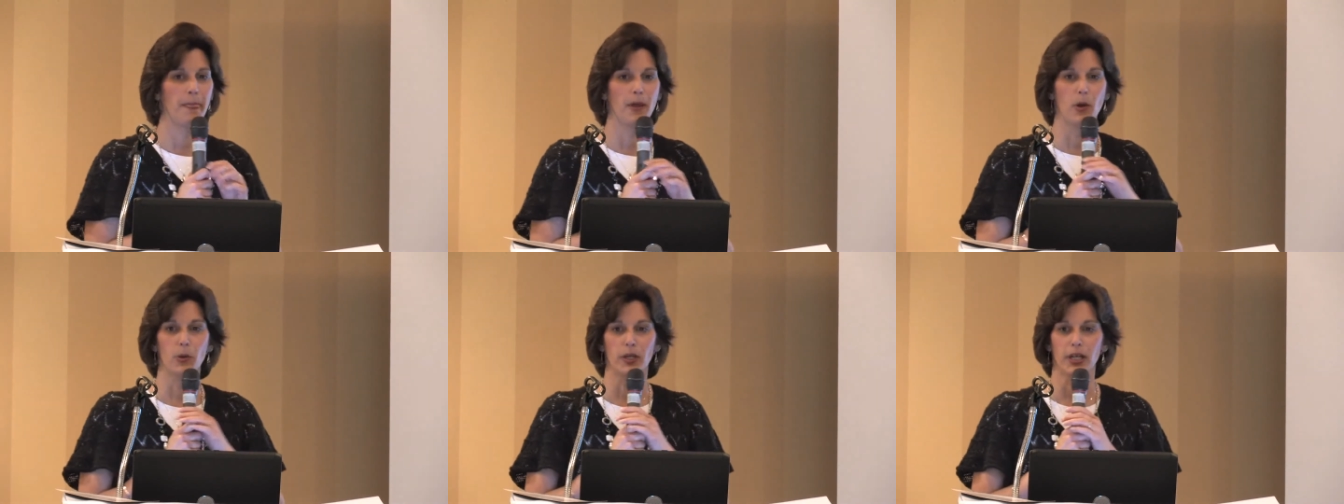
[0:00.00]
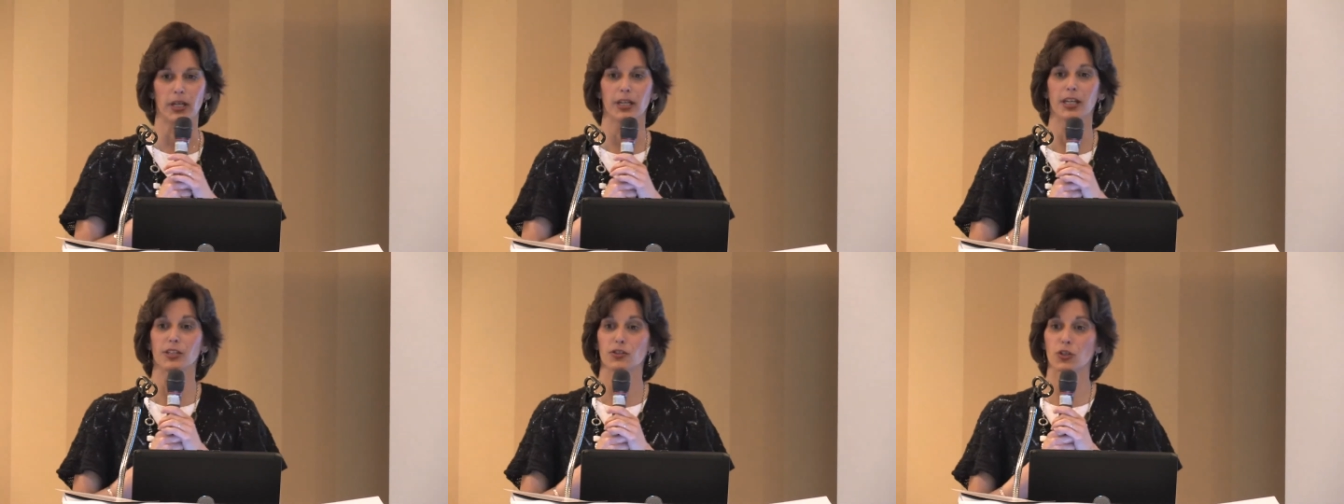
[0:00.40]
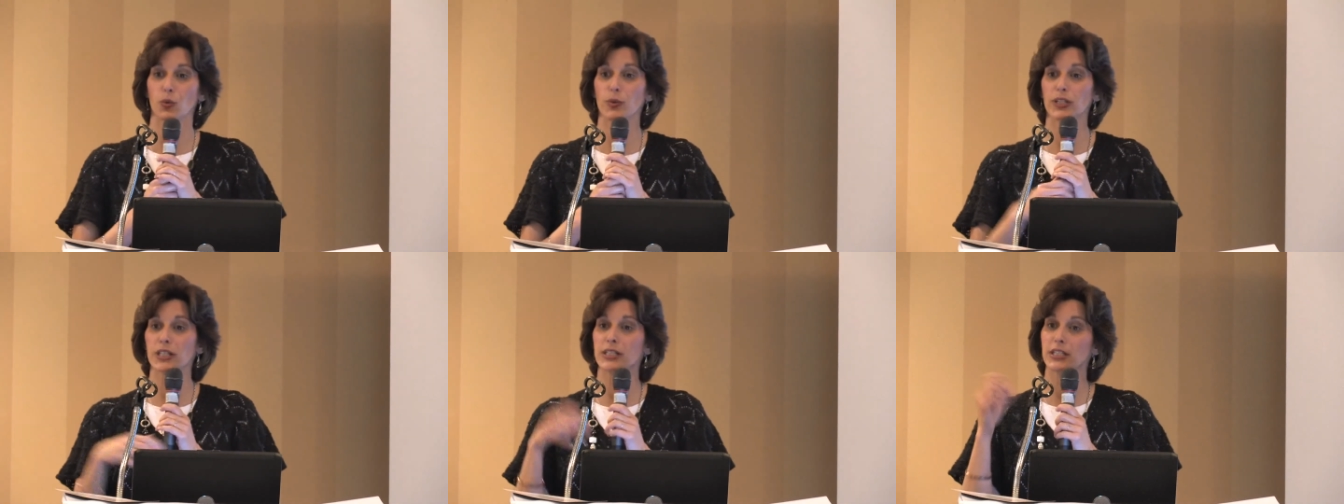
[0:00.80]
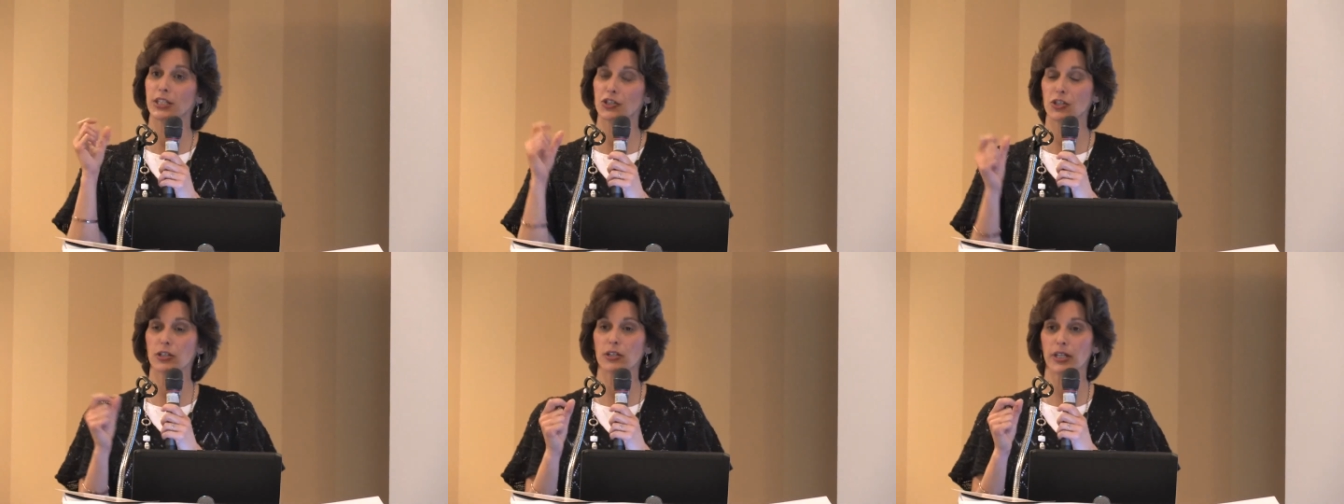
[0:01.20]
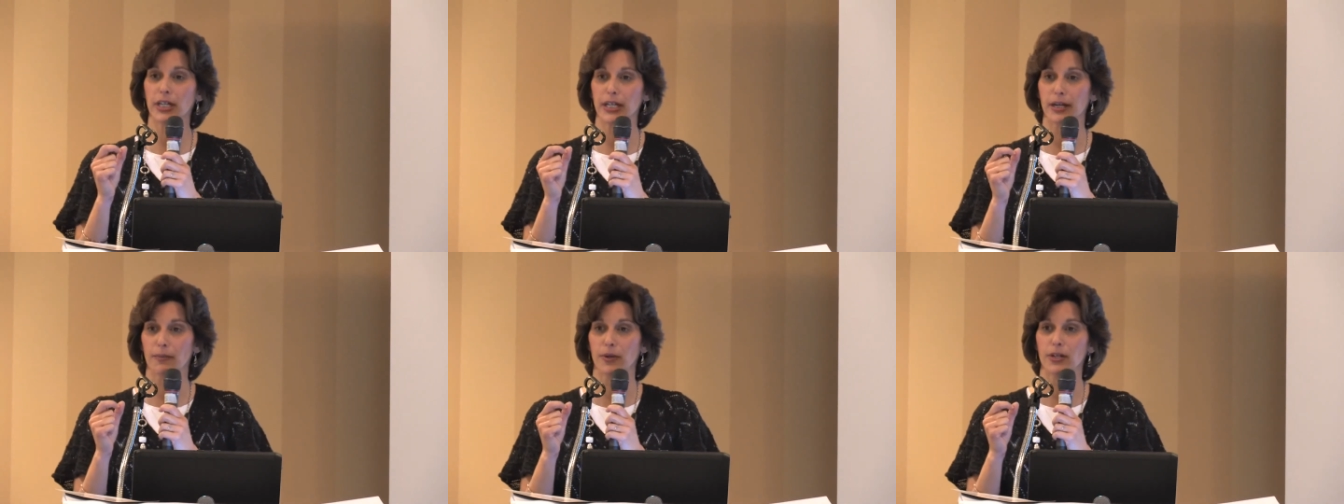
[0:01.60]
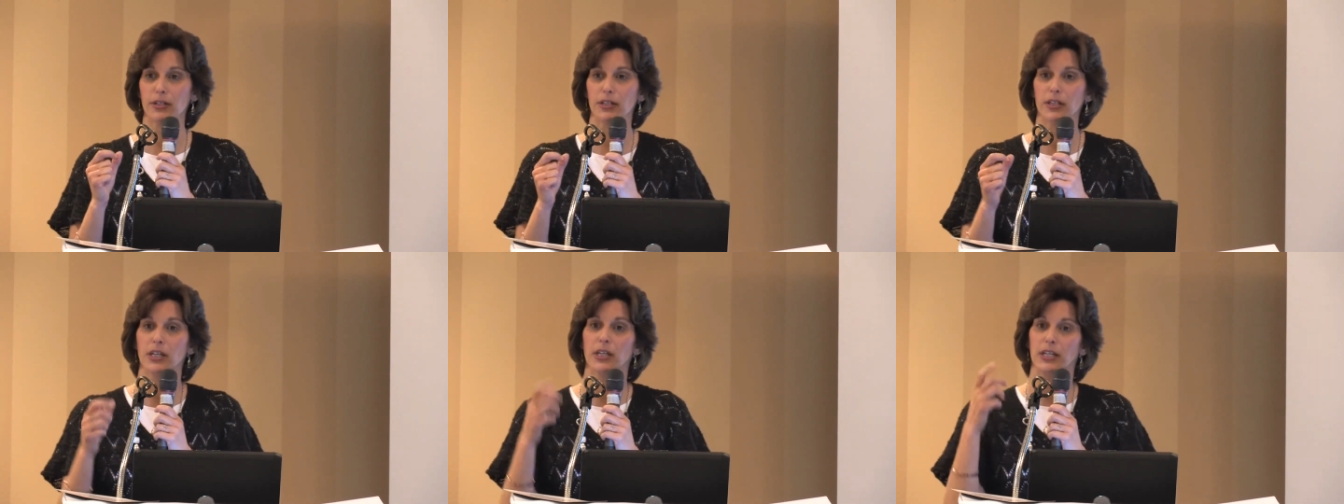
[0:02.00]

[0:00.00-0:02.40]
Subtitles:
Okay, and so with a digital camera,